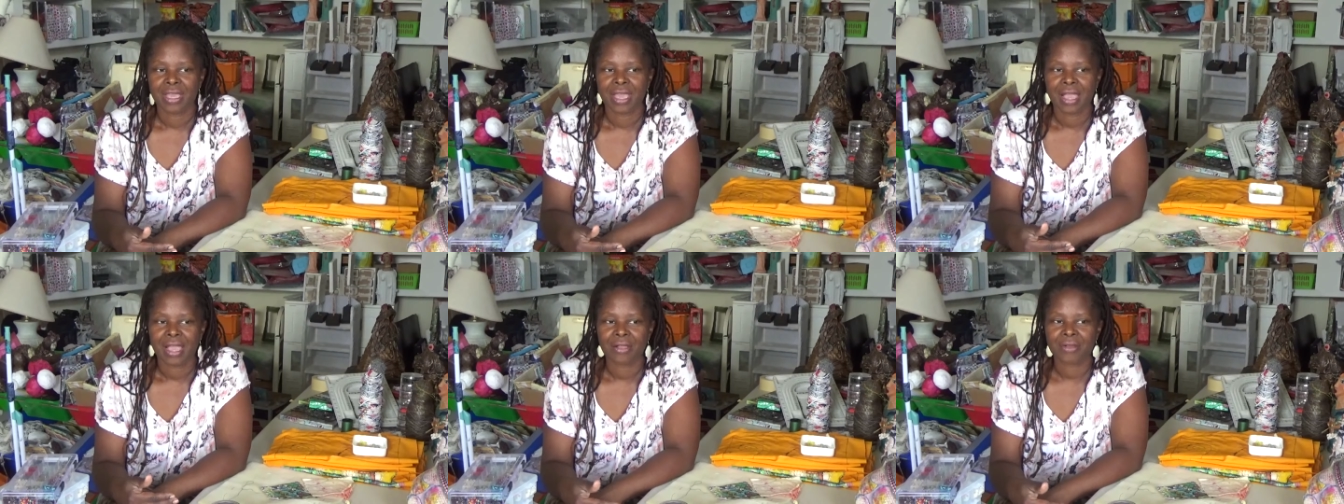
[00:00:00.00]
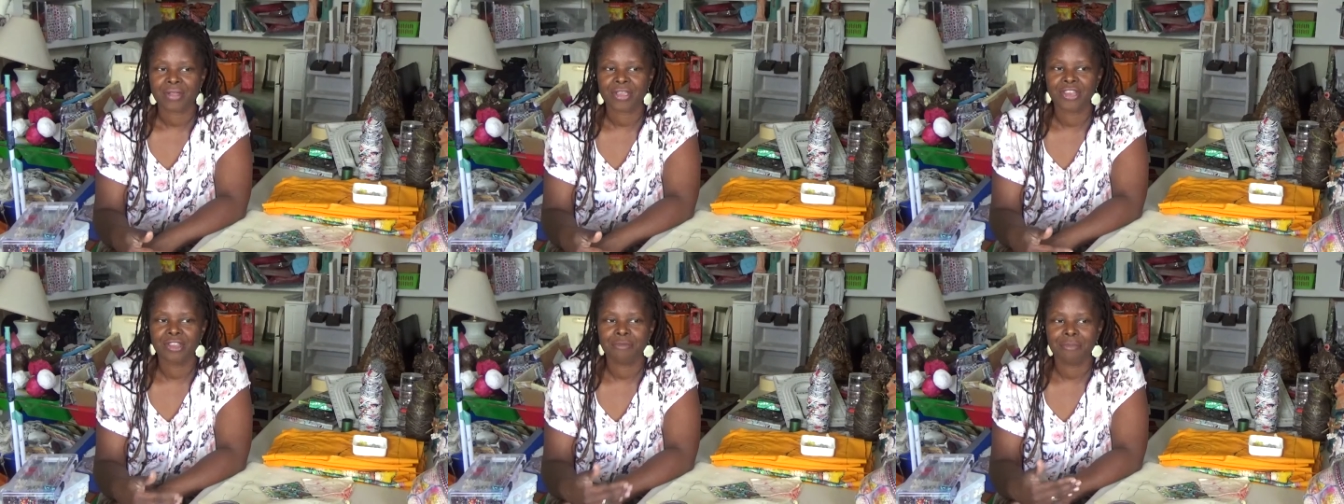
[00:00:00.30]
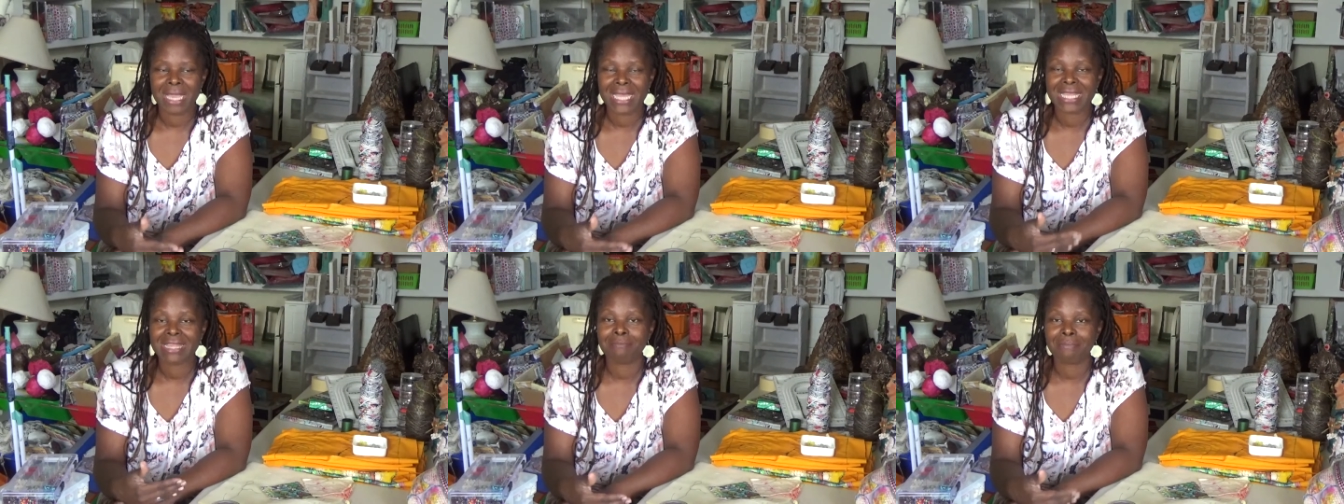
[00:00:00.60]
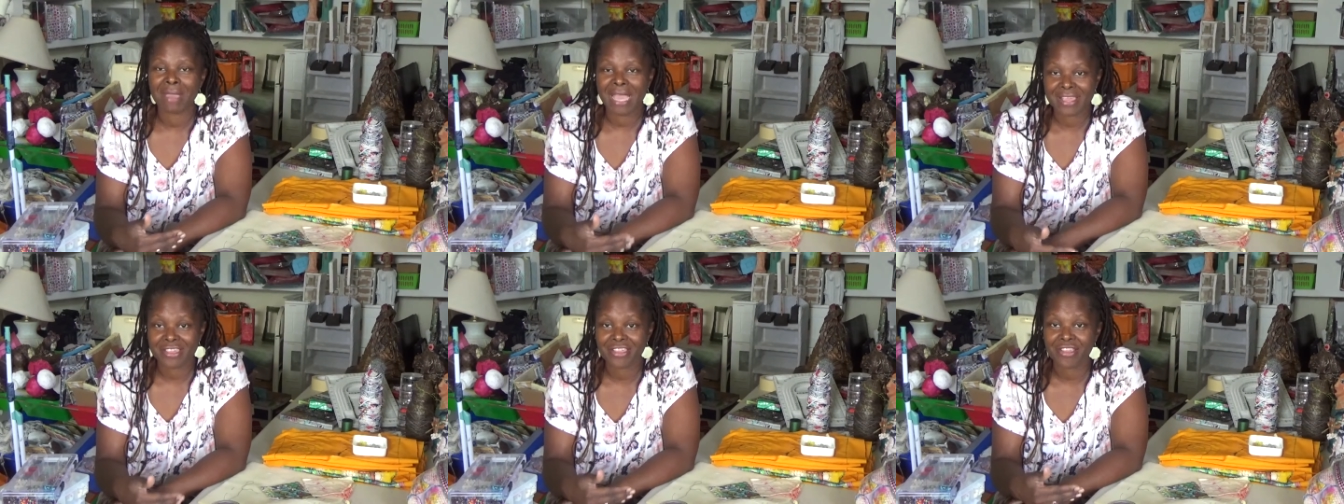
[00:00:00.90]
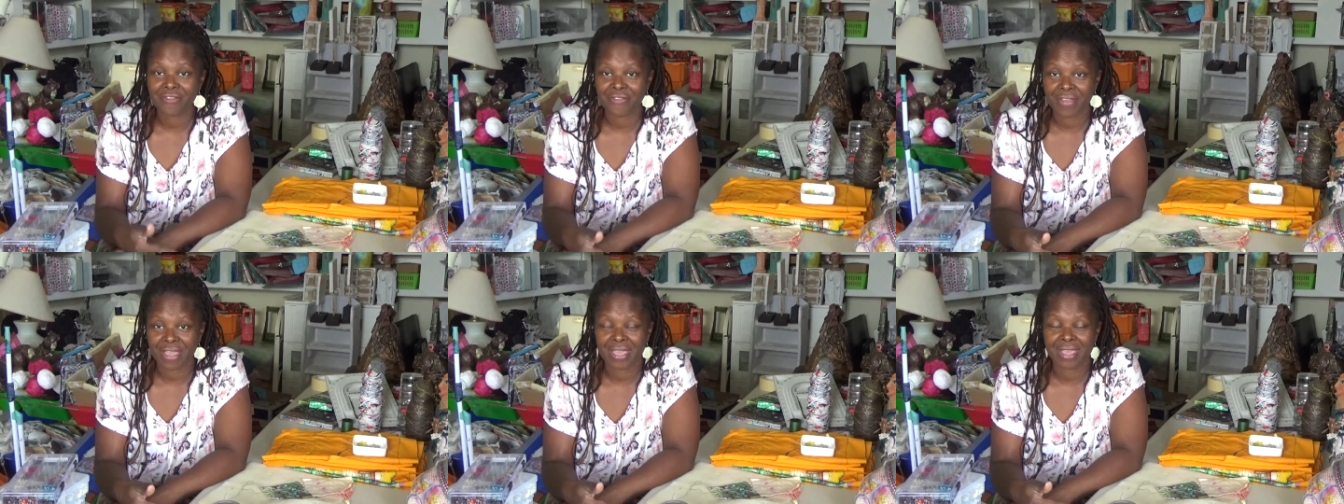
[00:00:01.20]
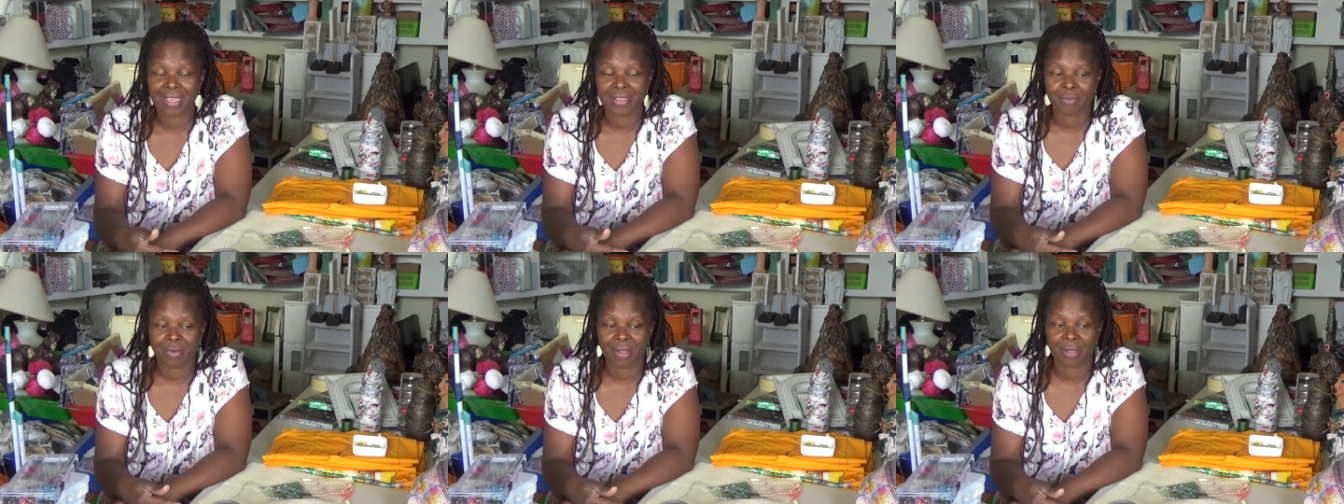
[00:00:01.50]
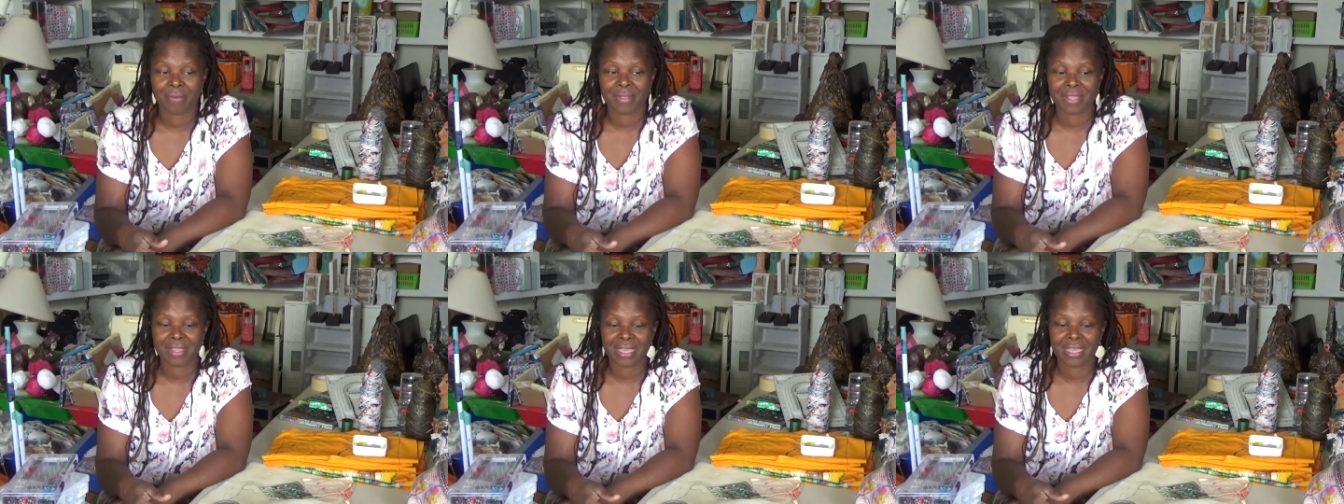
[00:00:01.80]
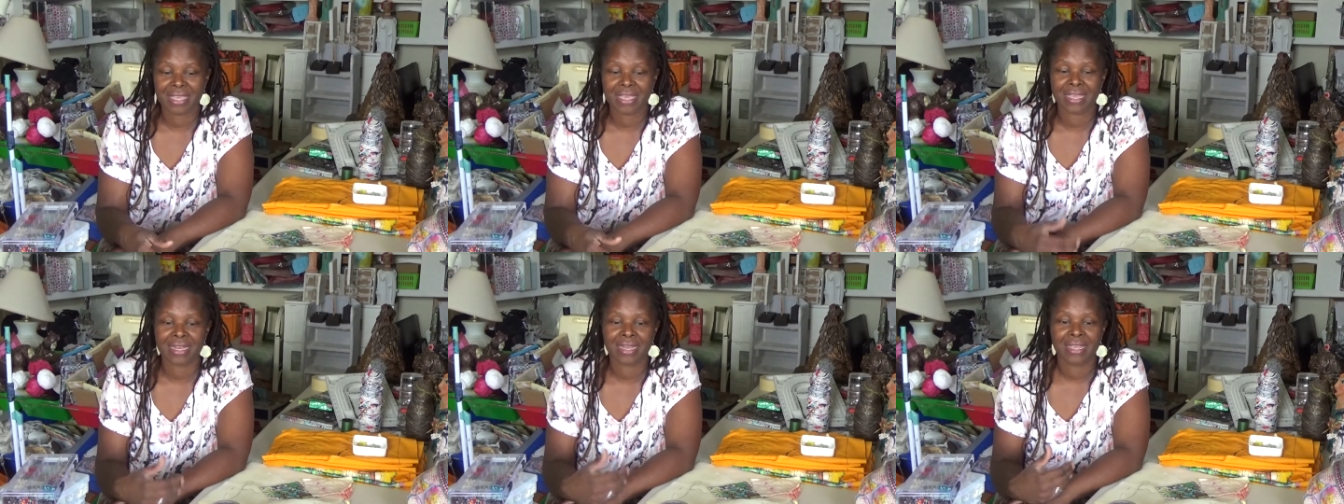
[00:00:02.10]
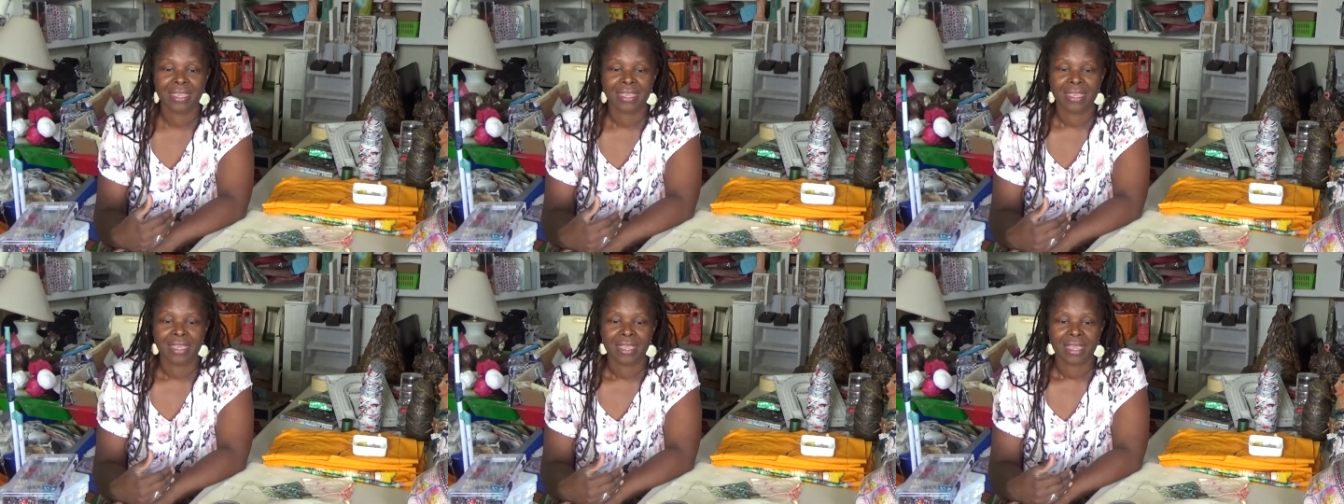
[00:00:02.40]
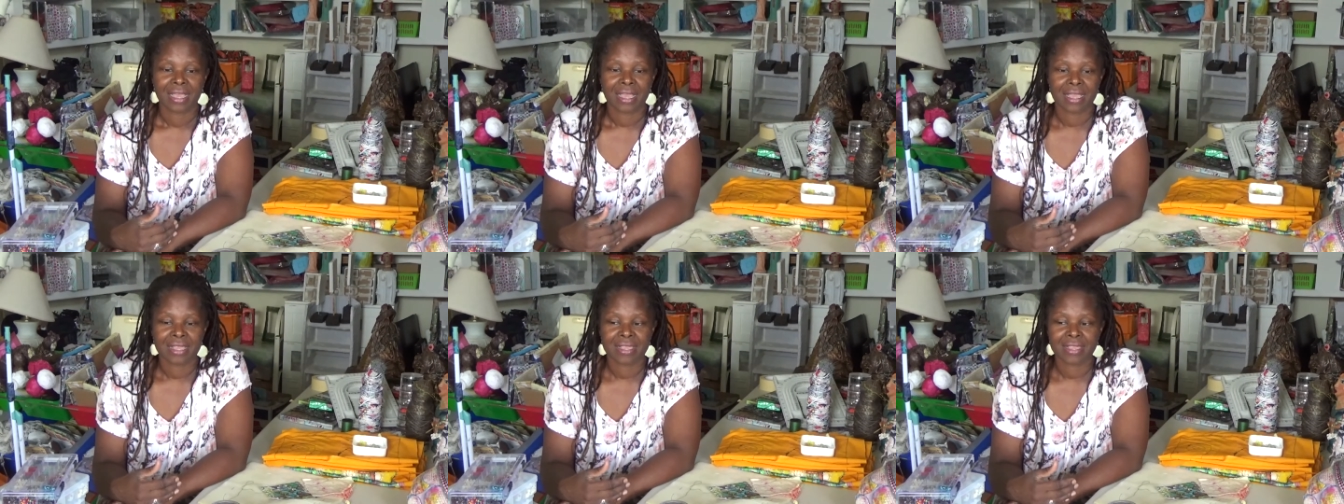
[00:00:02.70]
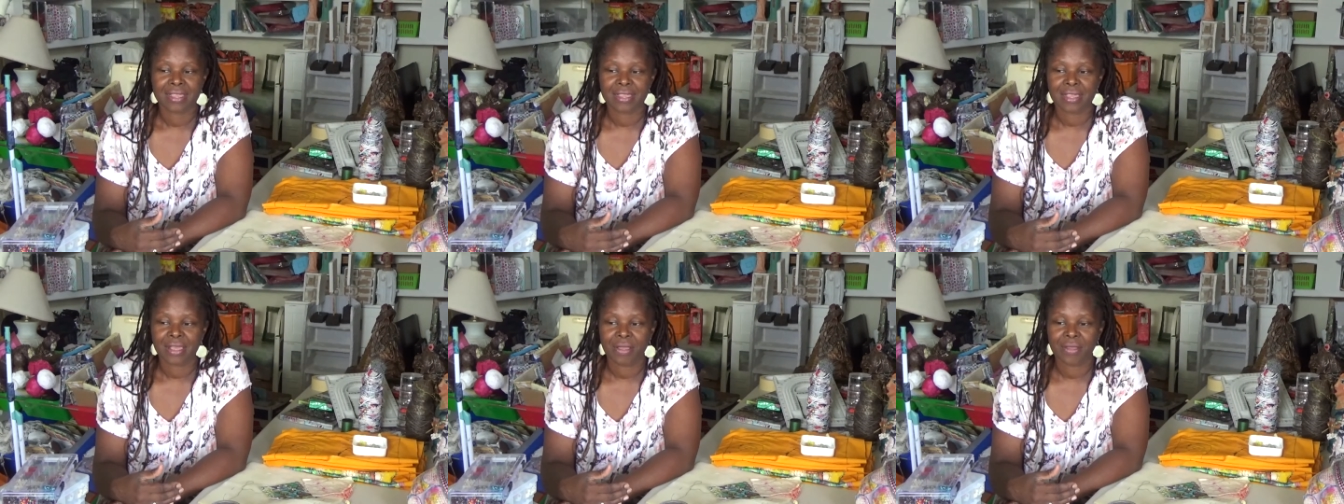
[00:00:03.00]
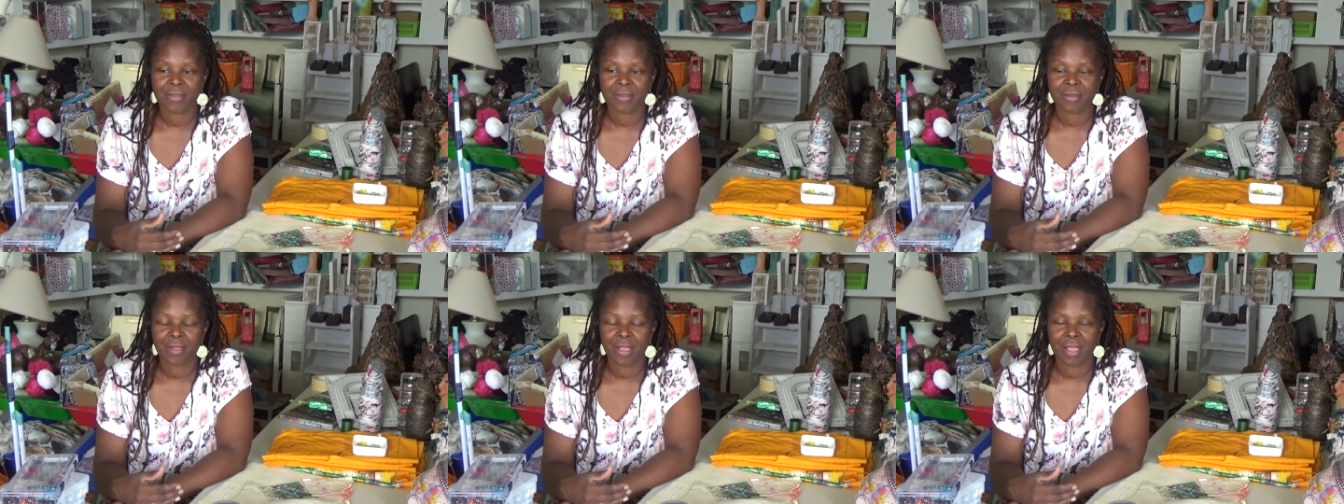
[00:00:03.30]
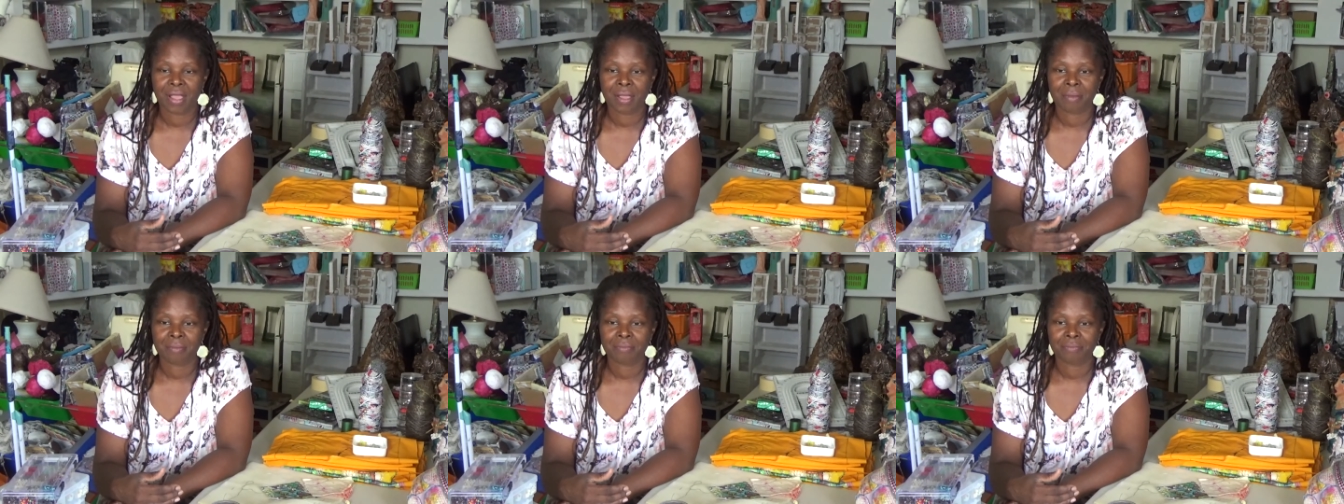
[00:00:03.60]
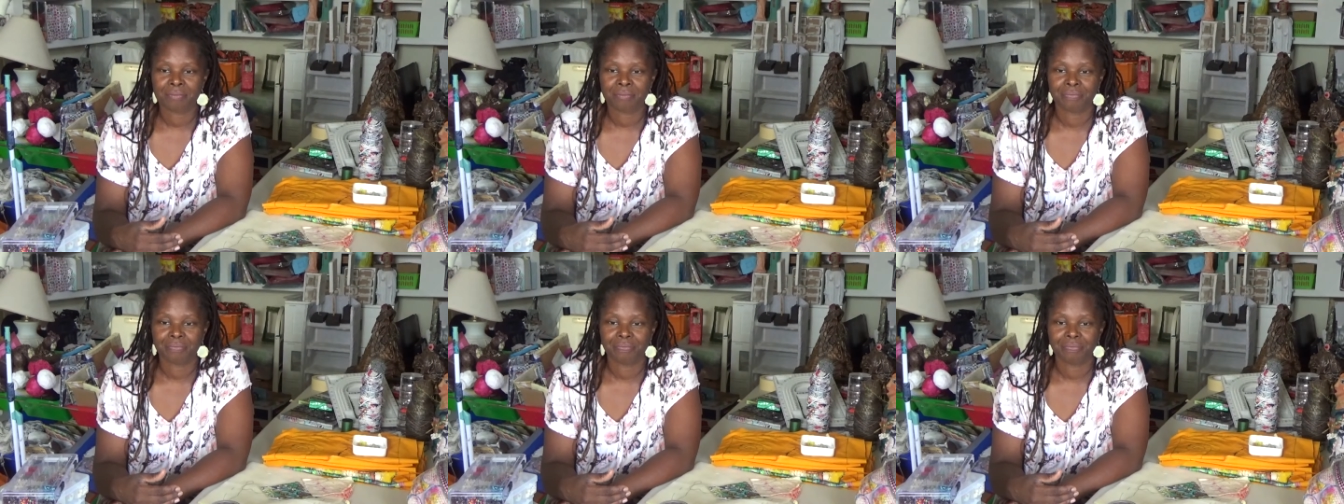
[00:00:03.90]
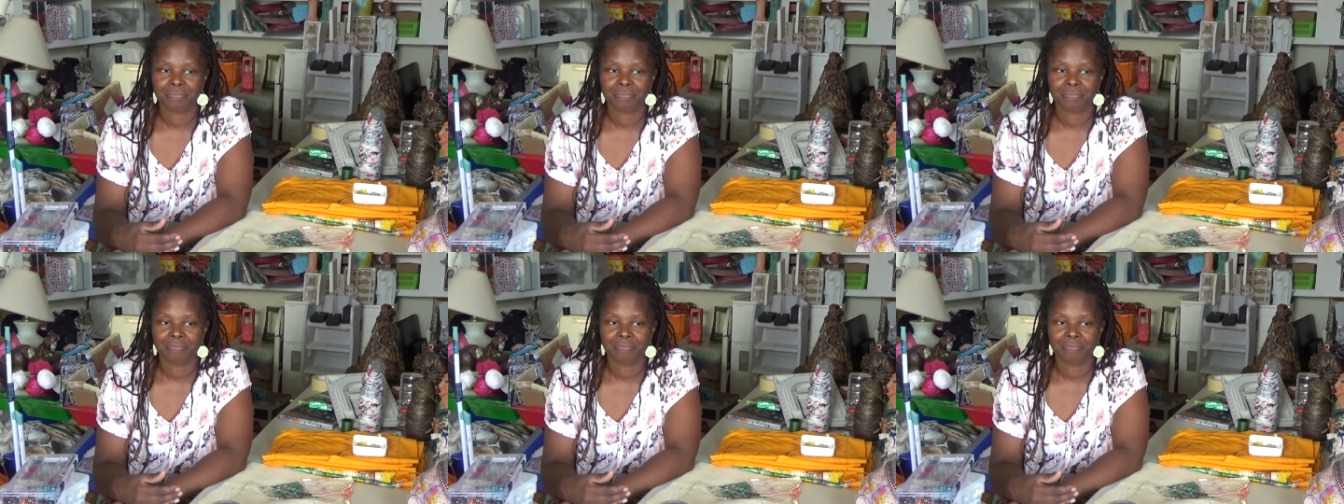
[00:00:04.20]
How can you make the best of it is what I was thinking. And so